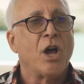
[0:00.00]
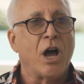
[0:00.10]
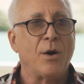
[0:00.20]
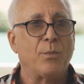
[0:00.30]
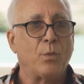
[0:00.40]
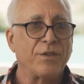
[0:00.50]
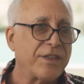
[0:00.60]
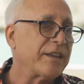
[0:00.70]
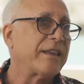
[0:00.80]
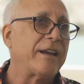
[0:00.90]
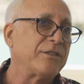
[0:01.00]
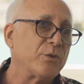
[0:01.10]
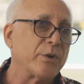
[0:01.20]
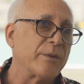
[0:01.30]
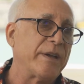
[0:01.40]
um, one thing that i
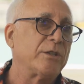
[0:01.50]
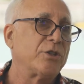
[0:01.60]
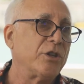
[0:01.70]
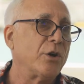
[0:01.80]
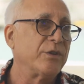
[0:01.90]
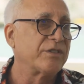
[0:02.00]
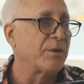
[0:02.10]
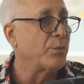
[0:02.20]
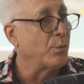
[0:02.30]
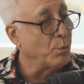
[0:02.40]
do want to mention though is that